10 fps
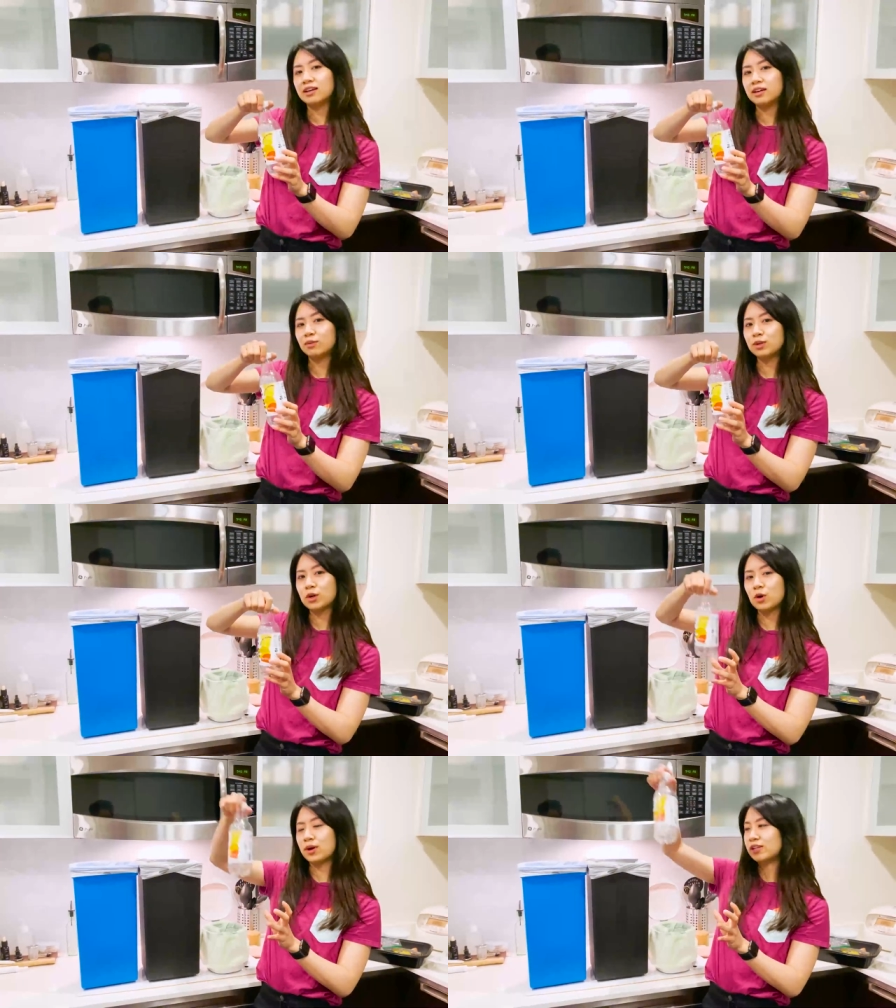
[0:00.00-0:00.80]
it would
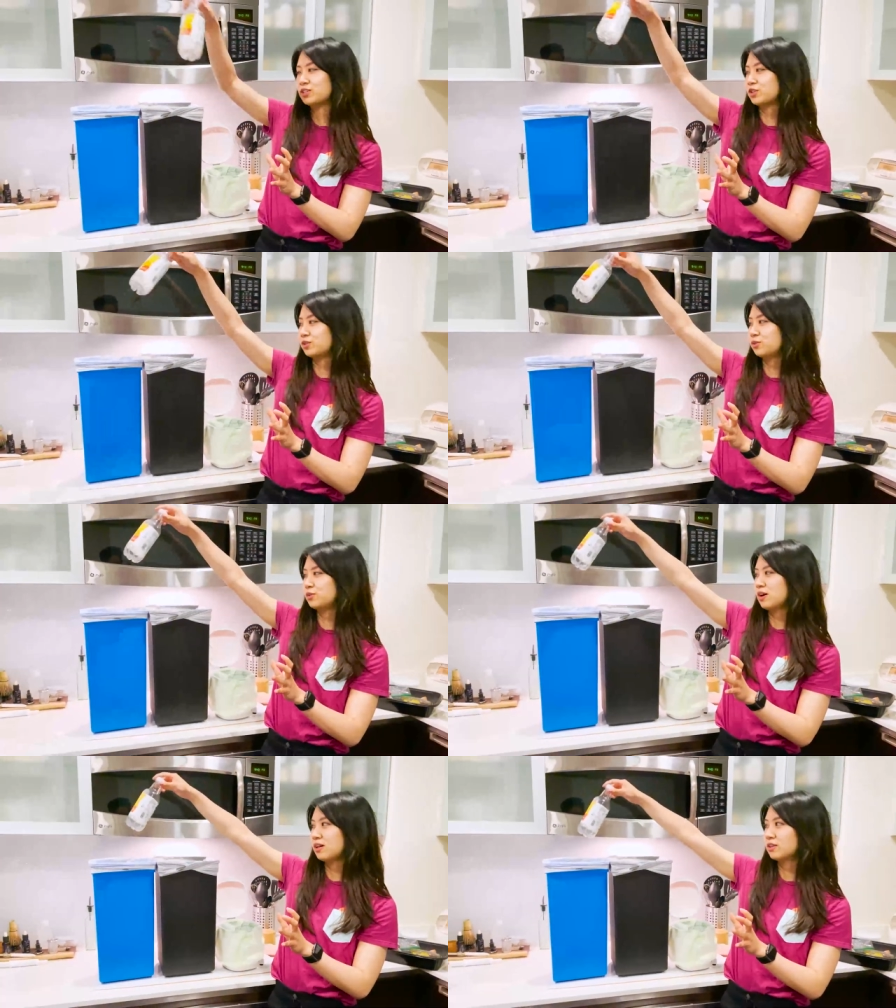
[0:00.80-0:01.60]
go
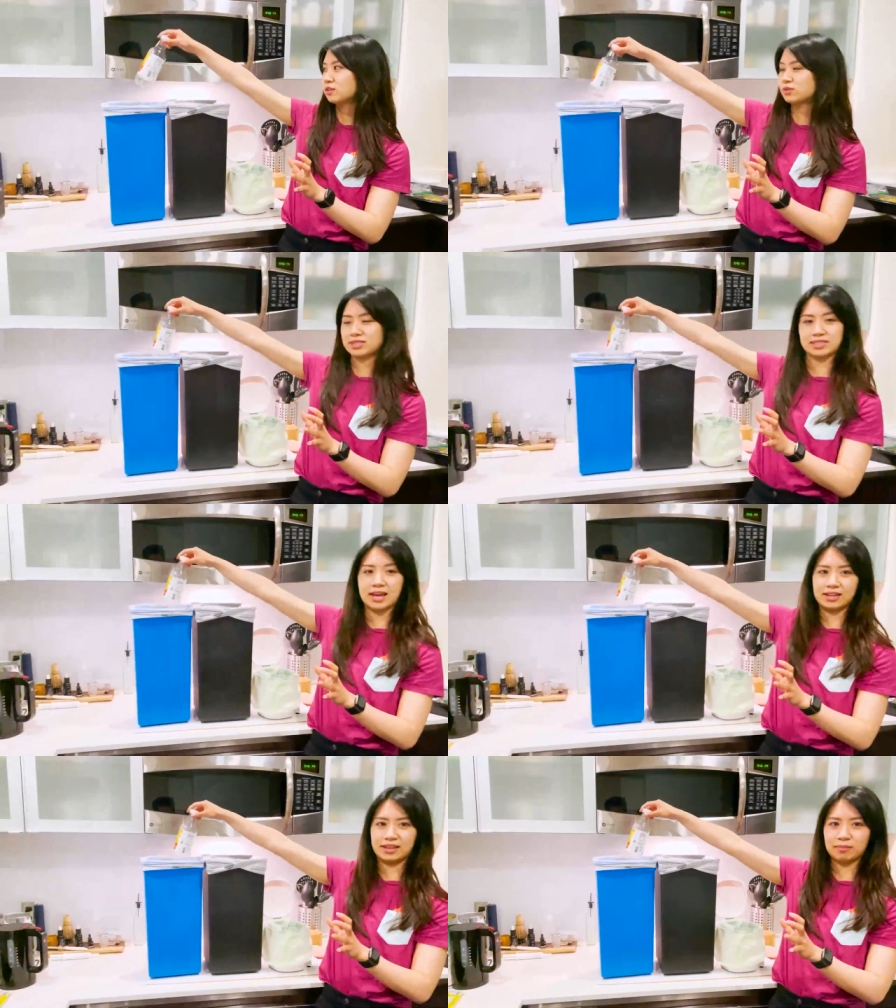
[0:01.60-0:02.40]
into the
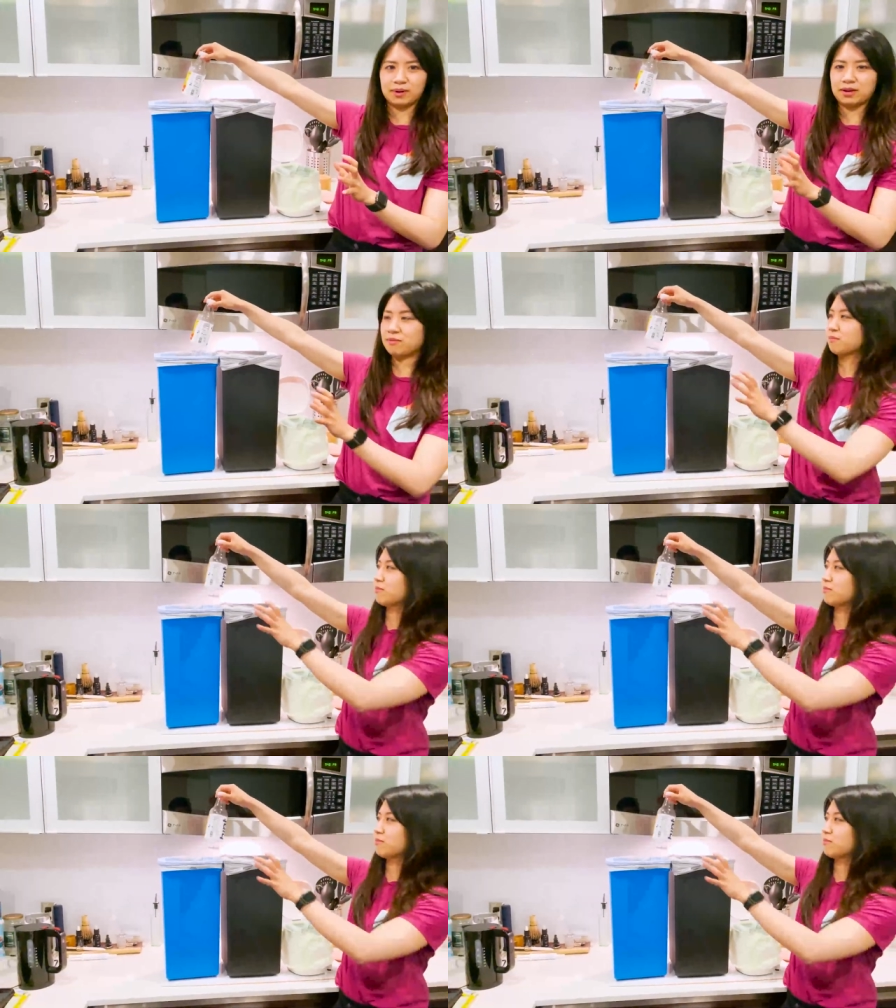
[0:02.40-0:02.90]
recycling bin.